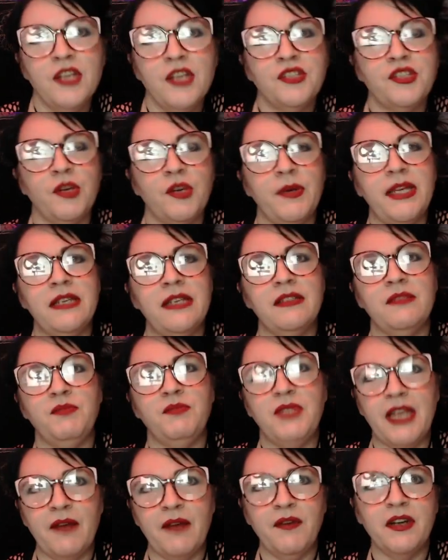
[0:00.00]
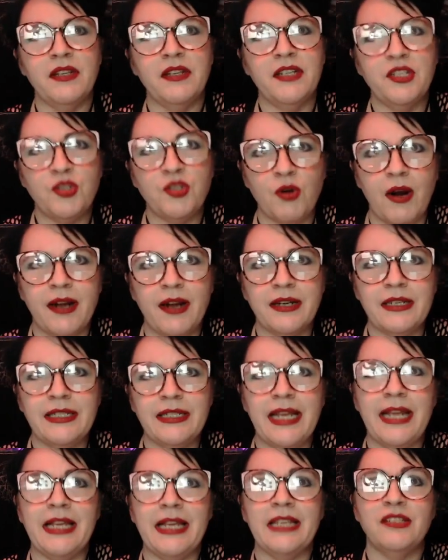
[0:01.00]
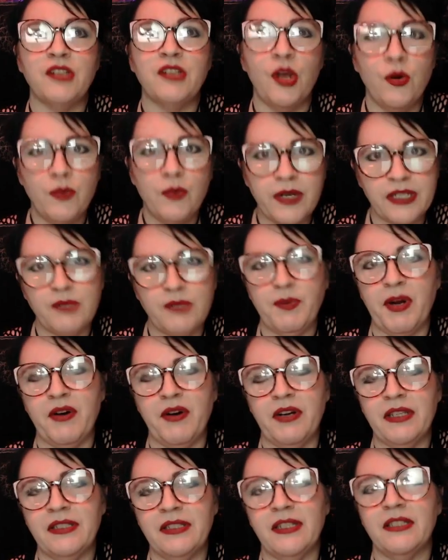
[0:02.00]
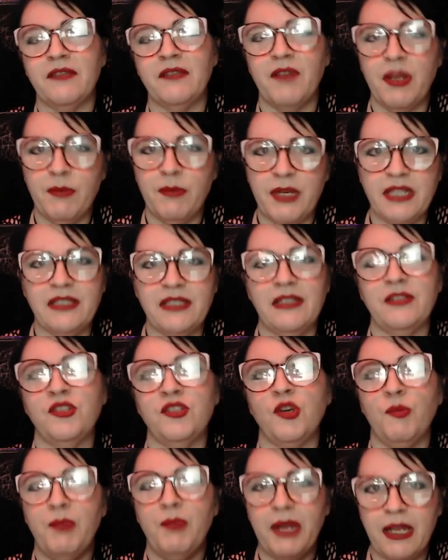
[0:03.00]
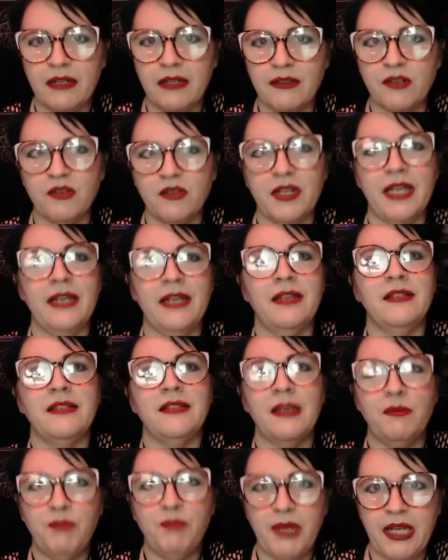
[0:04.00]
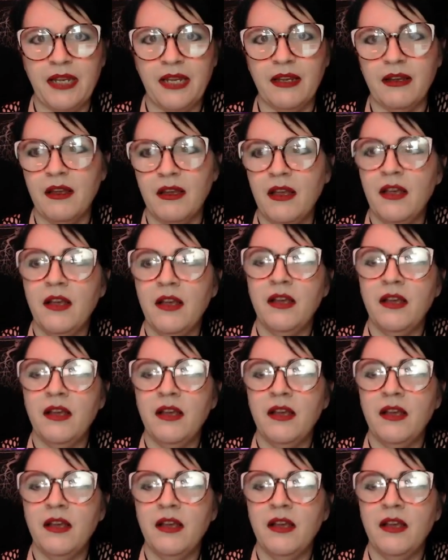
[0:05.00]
So he's definitely trying to take his own experiences of him and his sister being little kids and being